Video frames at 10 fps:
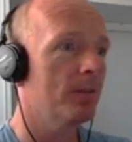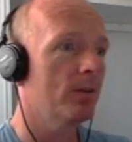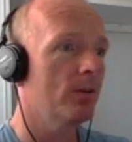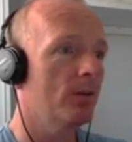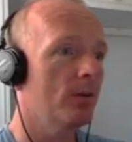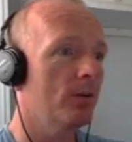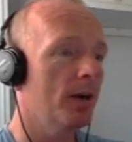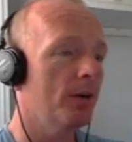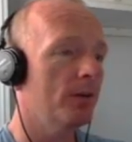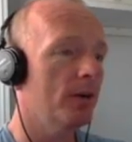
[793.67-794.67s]
Oh,
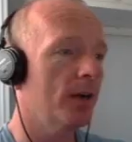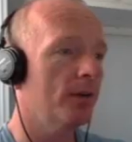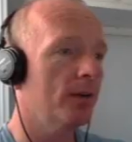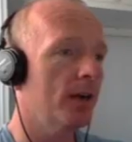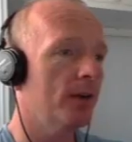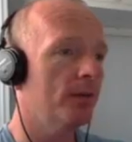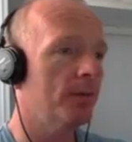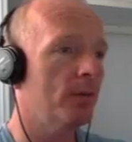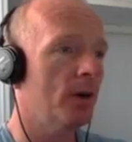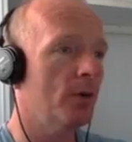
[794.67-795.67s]
hang on,
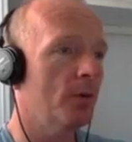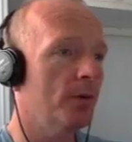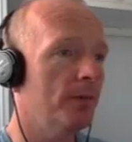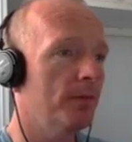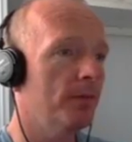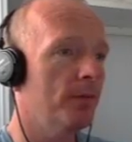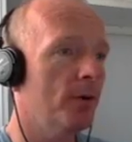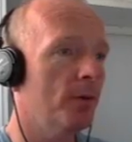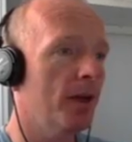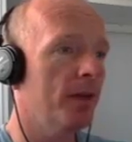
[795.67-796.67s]

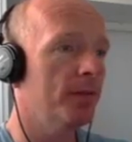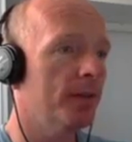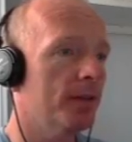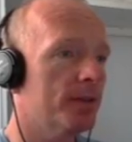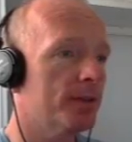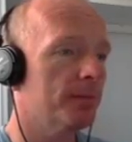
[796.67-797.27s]
before we end this.